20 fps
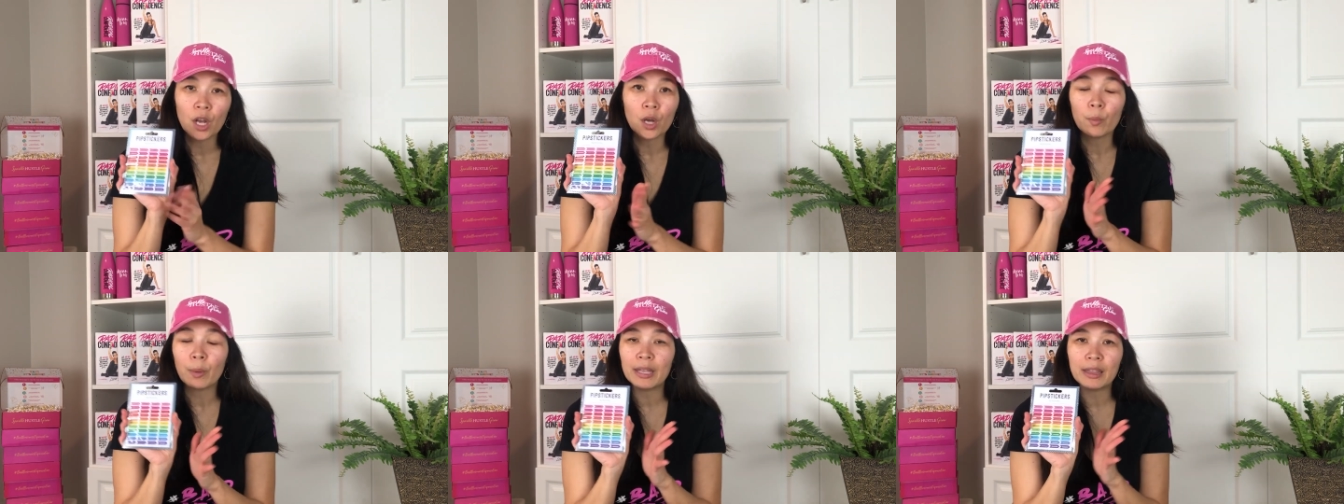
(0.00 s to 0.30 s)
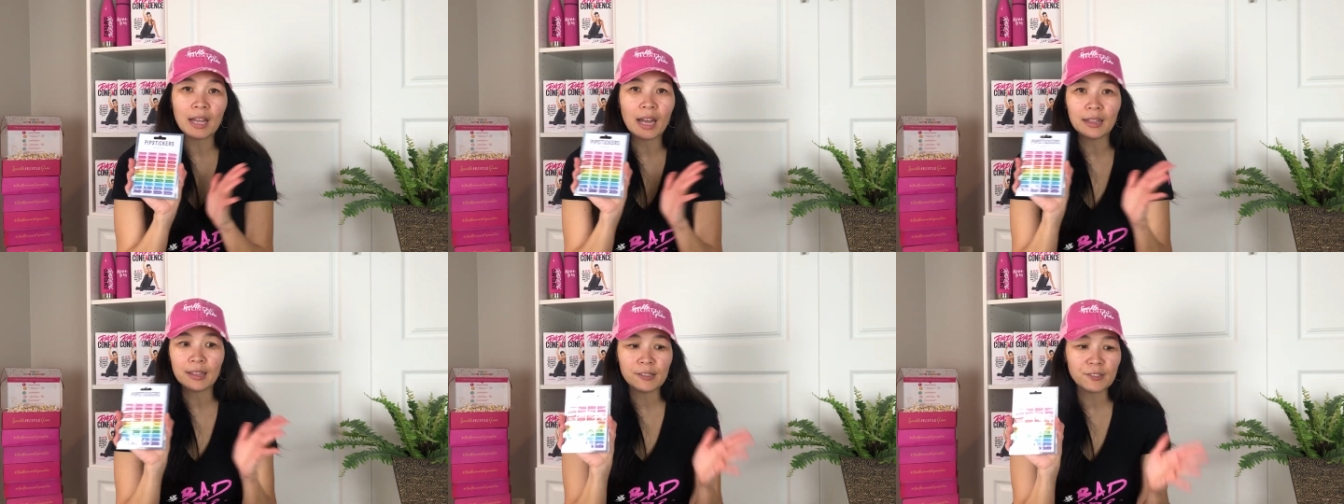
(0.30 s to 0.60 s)
We
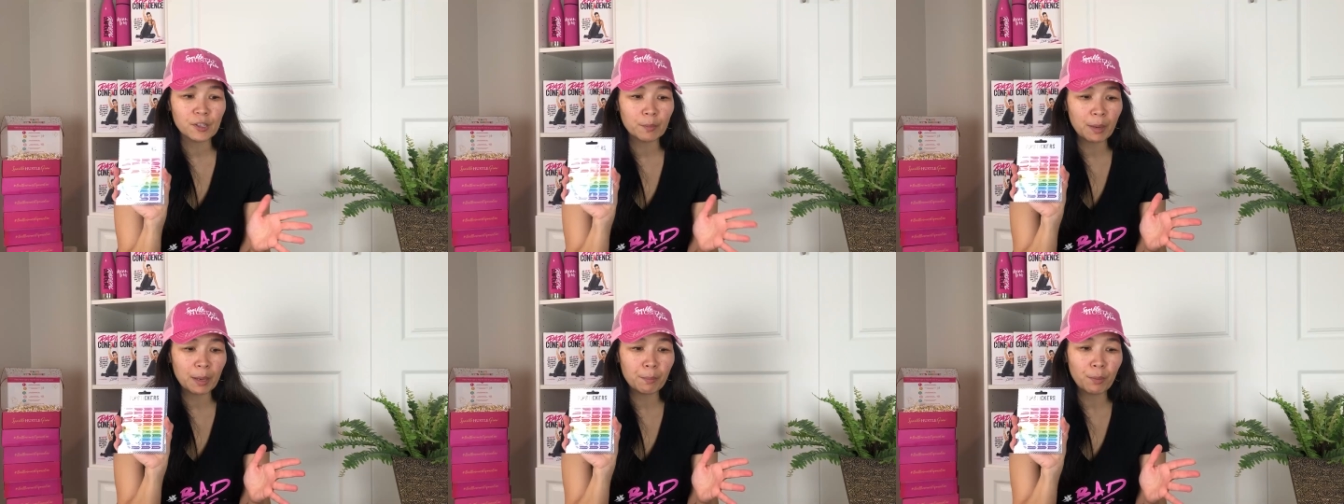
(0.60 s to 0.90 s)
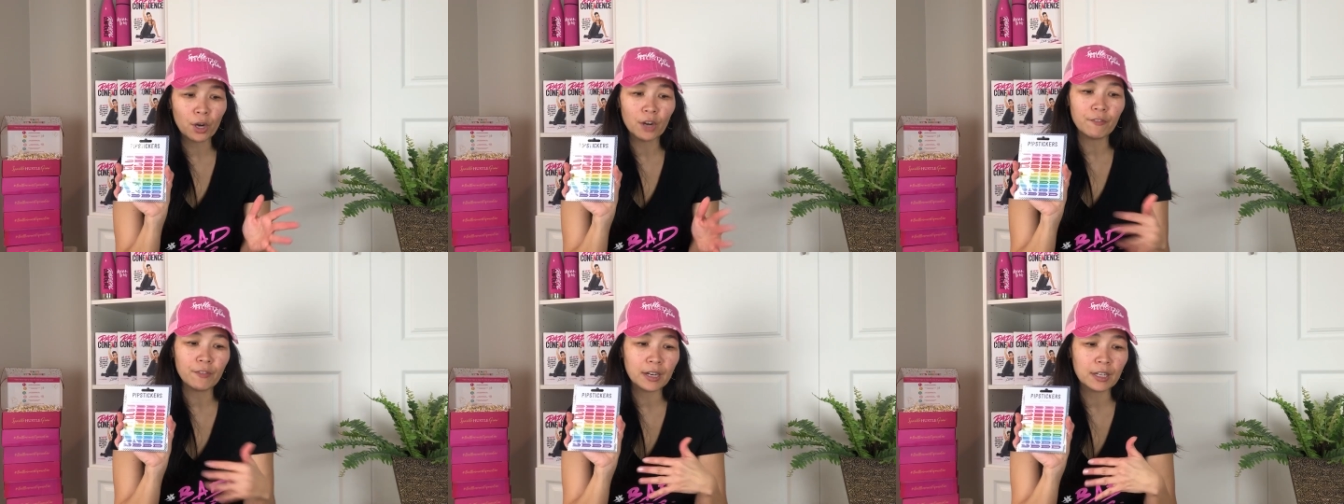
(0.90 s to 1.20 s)
thought this would be
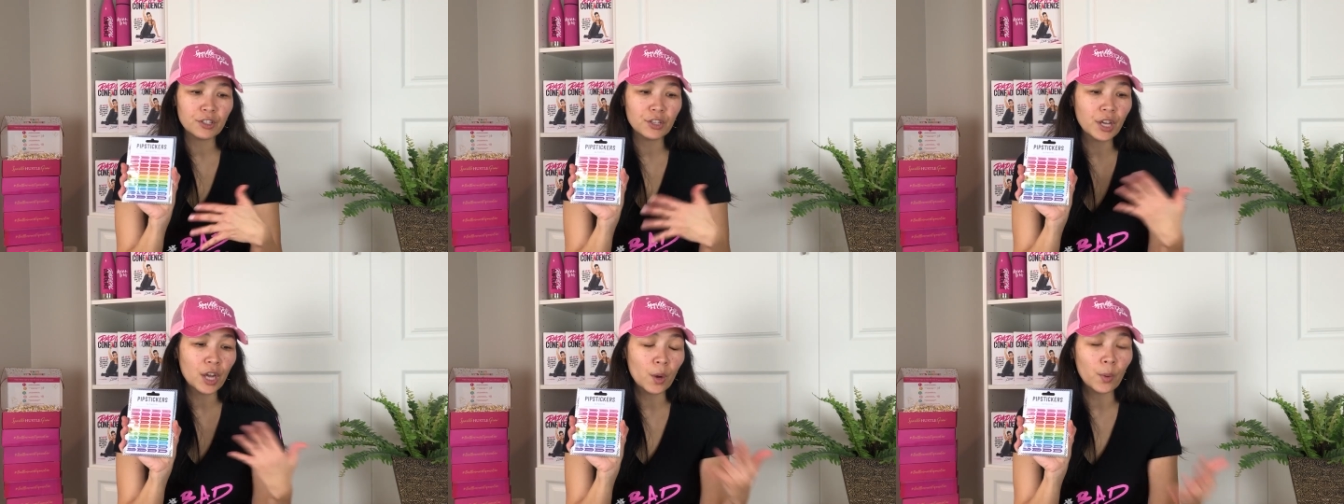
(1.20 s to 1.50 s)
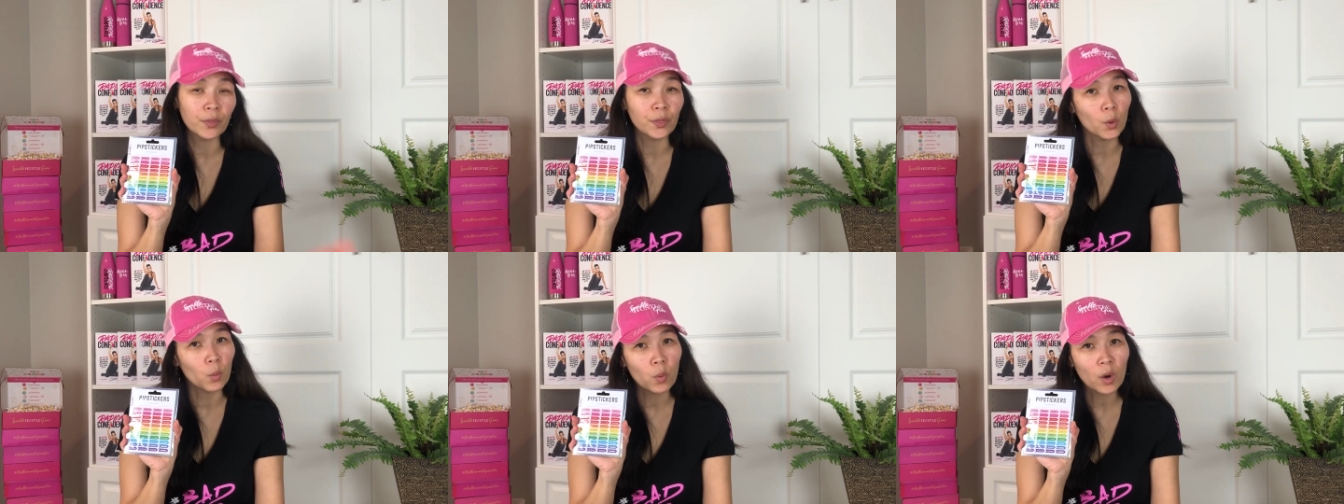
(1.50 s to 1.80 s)
perfect to go
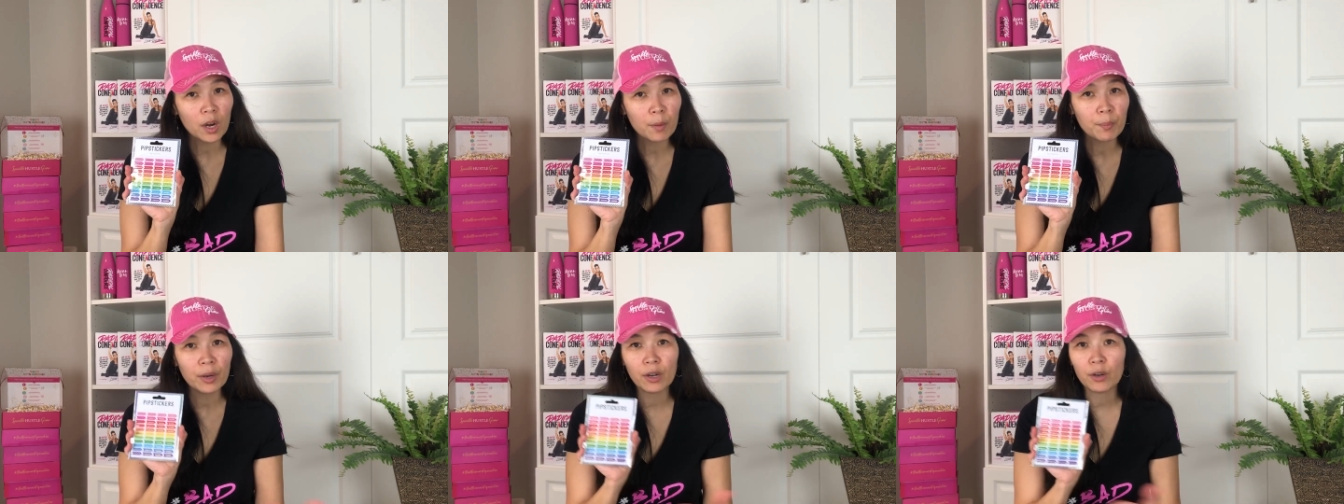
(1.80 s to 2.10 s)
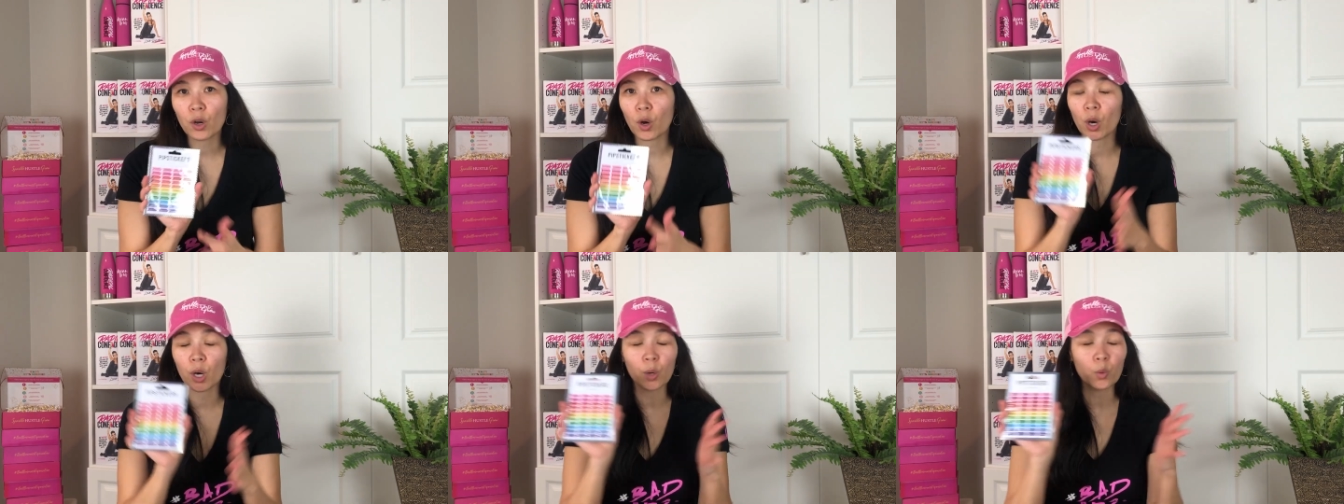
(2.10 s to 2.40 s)
in the
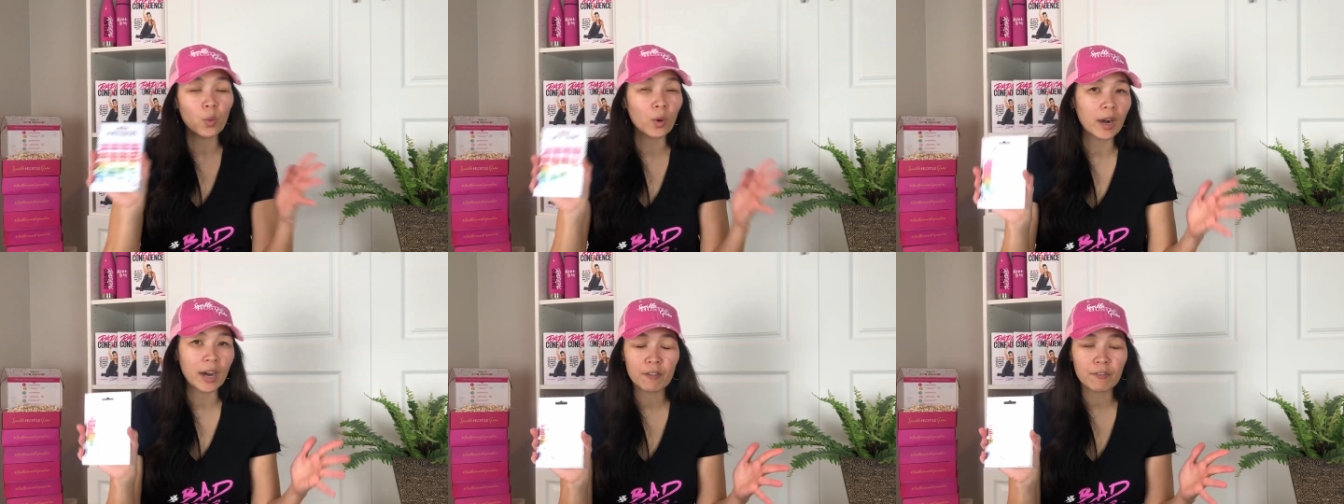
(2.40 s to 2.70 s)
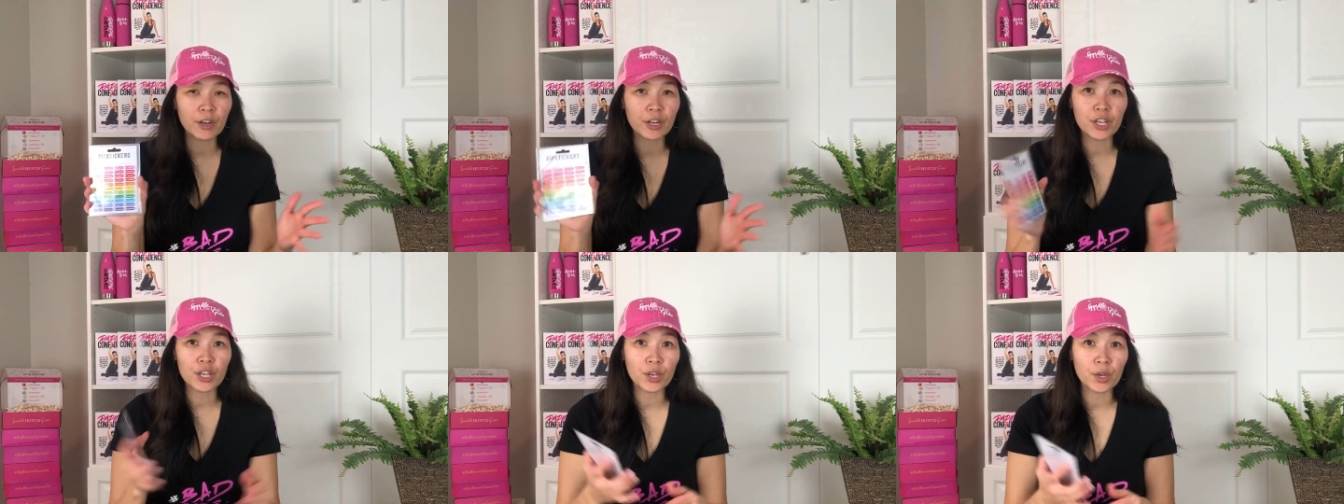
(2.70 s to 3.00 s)
workbook or
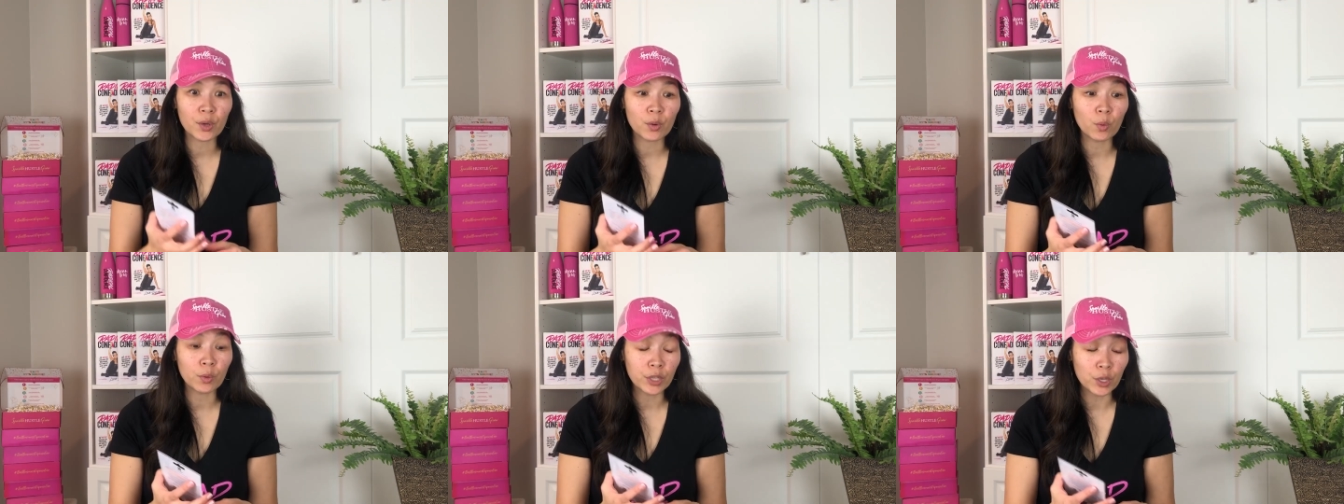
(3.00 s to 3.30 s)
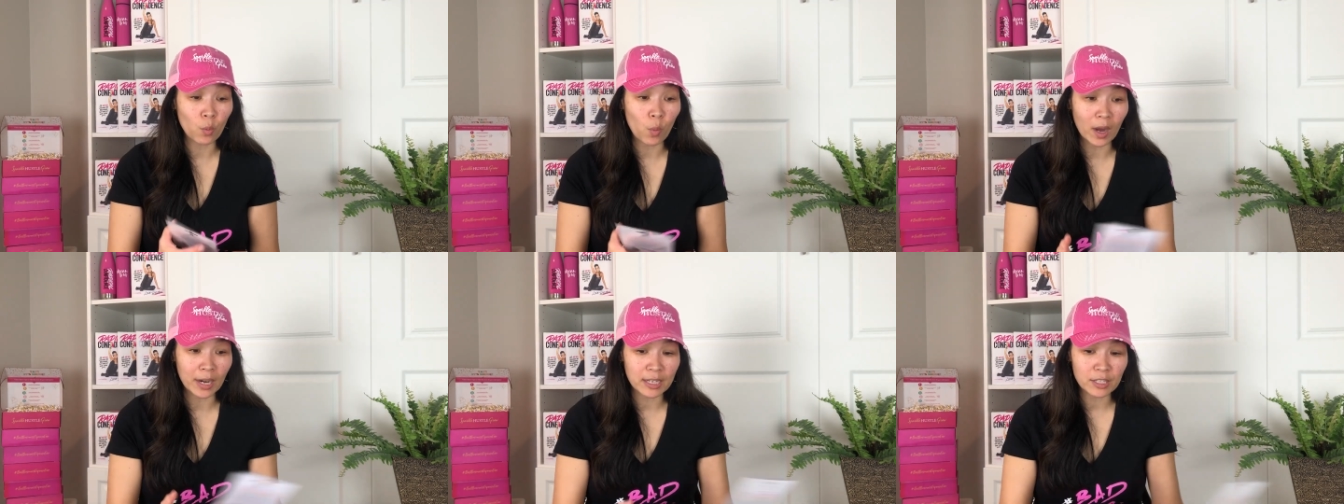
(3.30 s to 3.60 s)
wherever you,
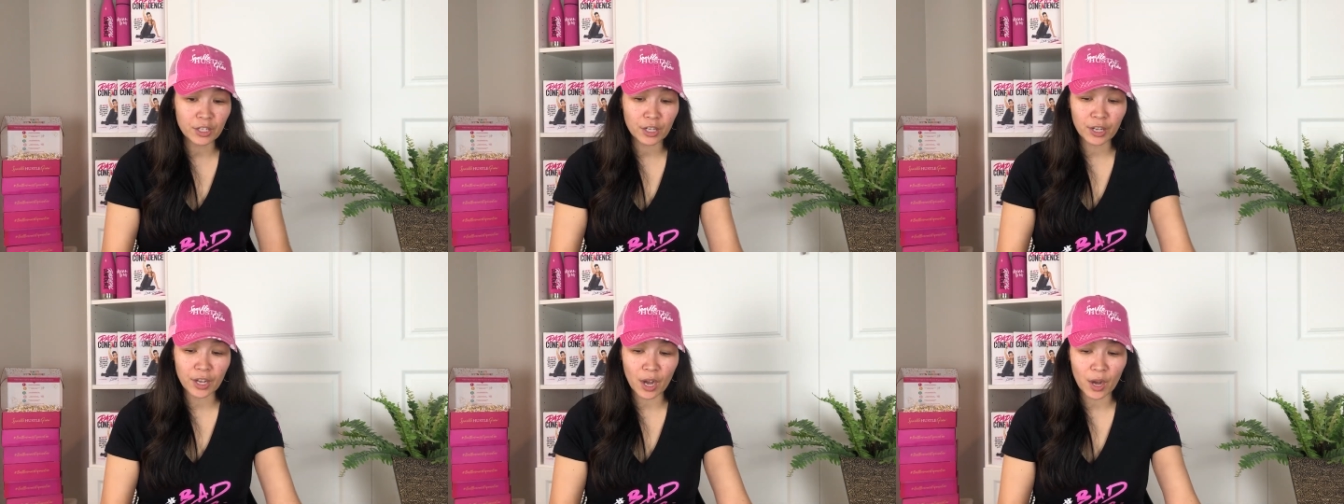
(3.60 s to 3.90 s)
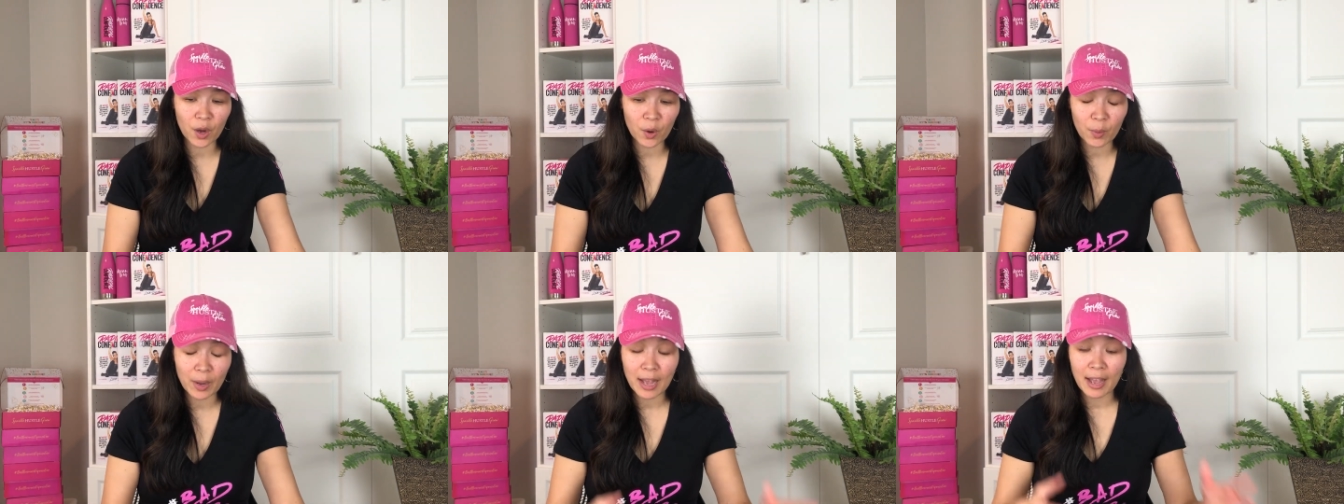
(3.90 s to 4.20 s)
you want it to
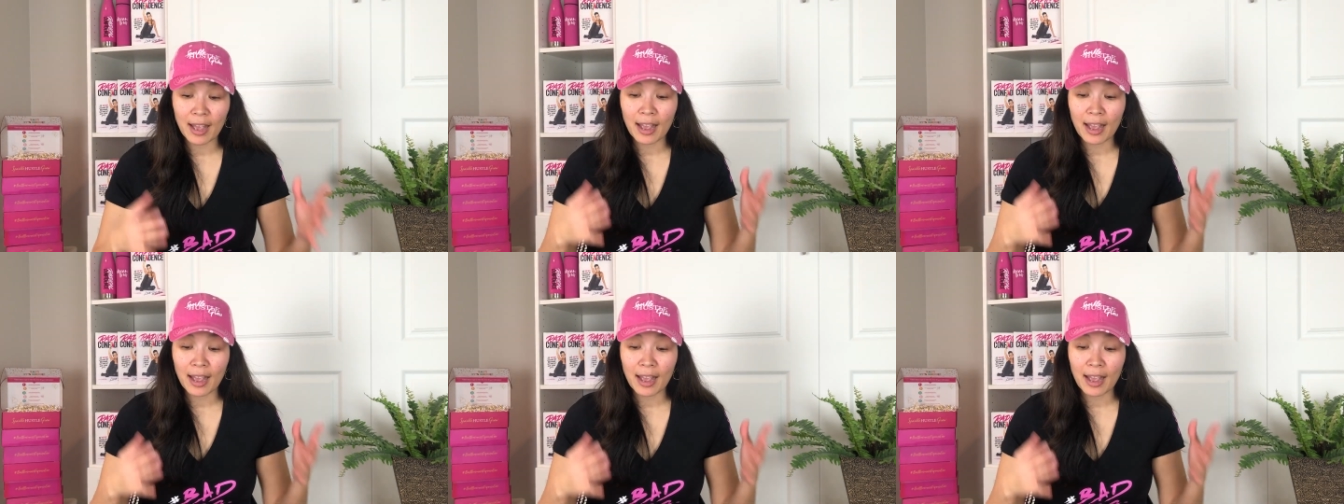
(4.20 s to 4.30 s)
go.